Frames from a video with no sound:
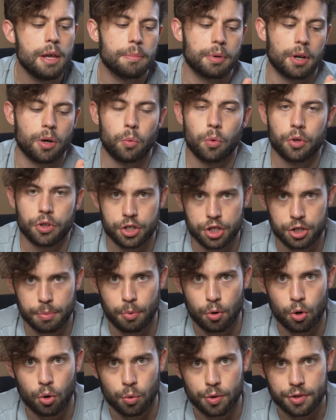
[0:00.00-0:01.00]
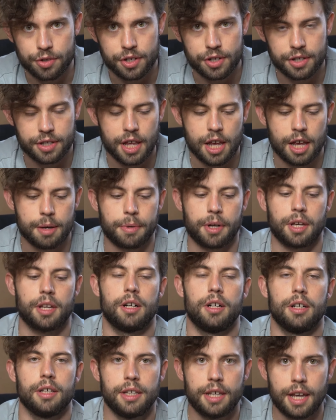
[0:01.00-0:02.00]
but I want the support once it's there, but I
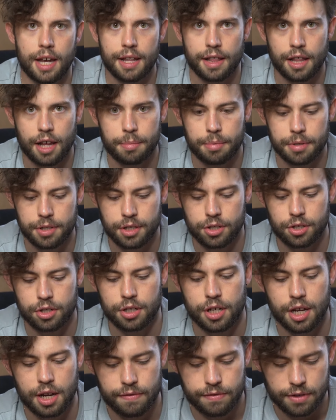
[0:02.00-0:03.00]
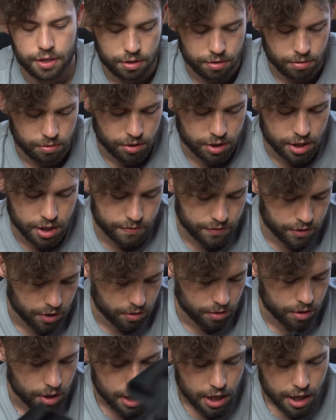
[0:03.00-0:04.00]
can't get in that position if they're too stiff.
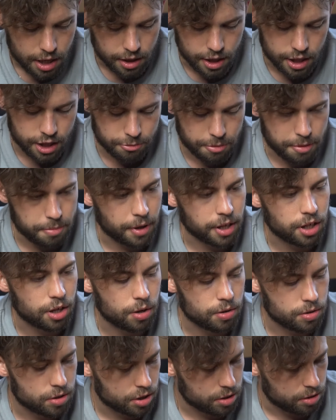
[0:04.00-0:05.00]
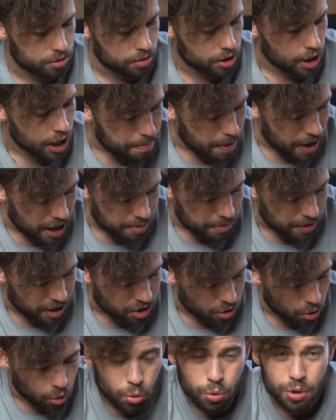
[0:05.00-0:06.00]
So these have been my go-to. Bear in
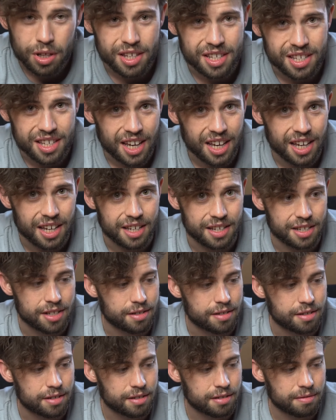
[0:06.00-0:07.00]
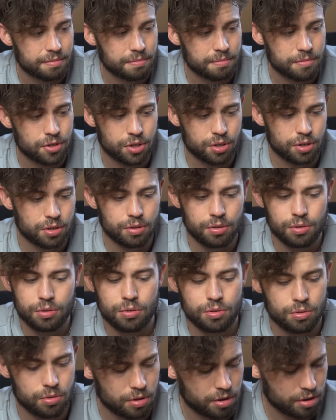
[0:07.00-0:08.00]
mind, all of this kit is
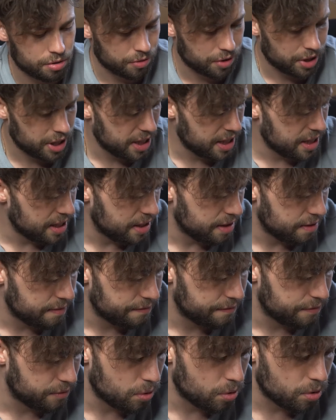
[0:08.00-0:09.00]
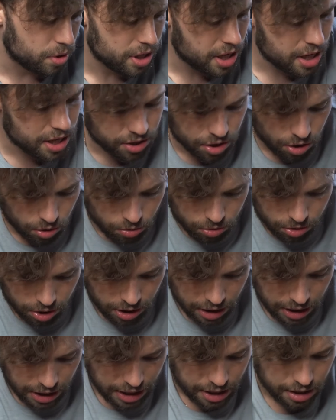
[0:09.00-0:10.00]
2, 3, 4 years old.
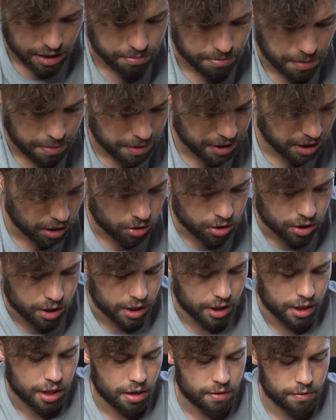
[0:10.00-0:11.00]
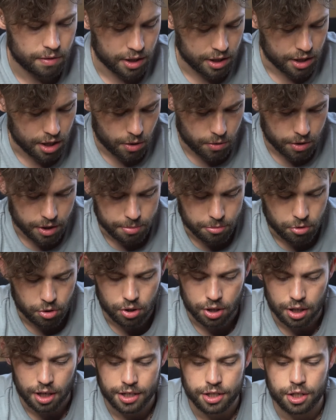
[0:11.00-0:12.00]
Maybe longer, I don't really know
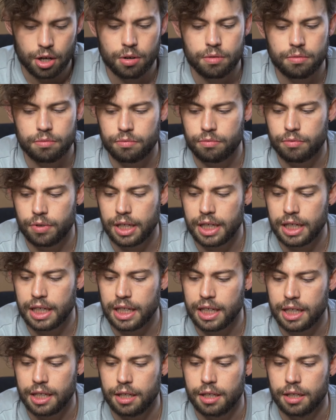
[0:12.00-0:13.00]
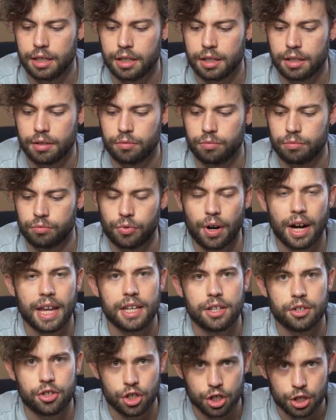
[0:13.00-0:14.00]
anymore. I don't really
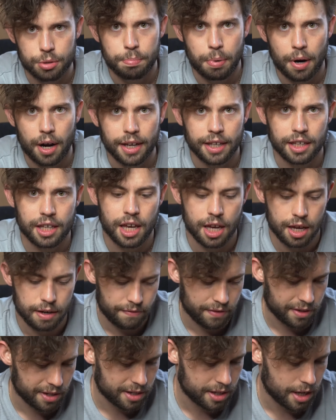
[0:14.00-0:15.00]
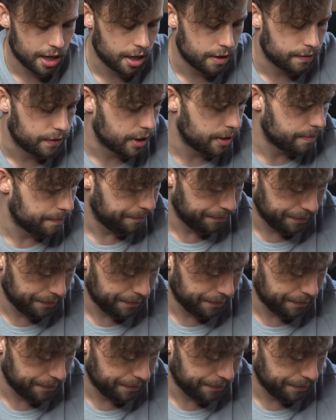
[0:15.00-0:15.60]
rate just buying kit for the sake of it.